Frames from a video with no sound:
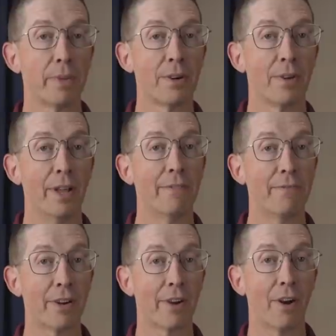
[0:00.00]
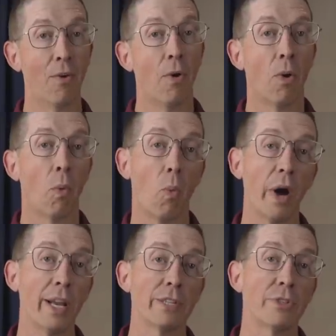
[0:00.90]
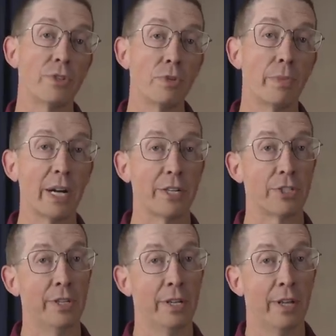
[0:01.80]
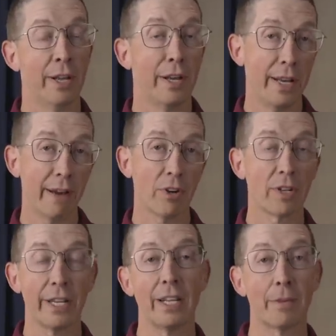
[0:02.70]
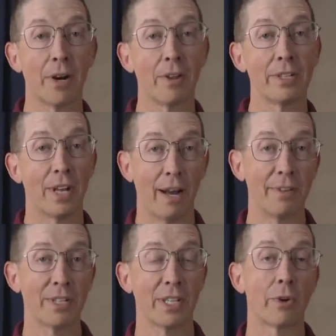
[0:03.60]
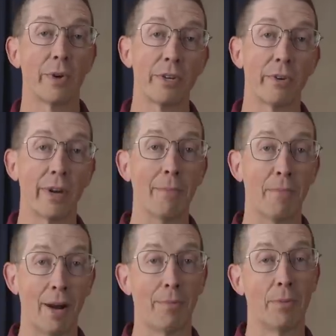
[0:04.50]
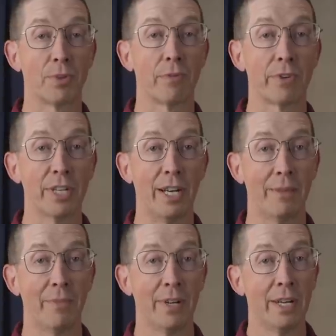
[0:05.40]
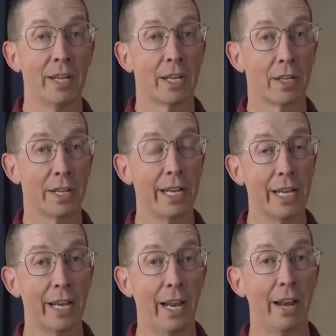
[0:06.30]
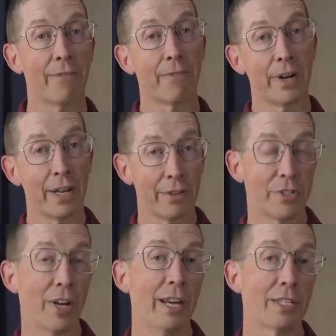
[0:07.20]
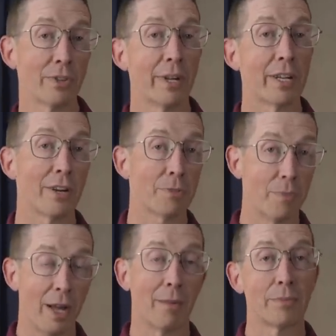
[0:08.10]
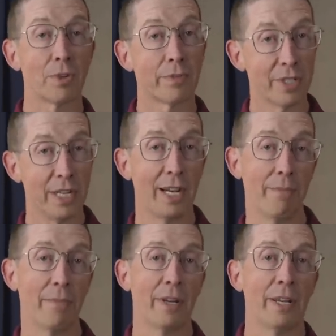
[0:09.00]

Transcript: barrel and figure out what is too much. Never cleaning the barrel is obviously going to create problems over time. Cleaning it every other shot is going to cause problems over time.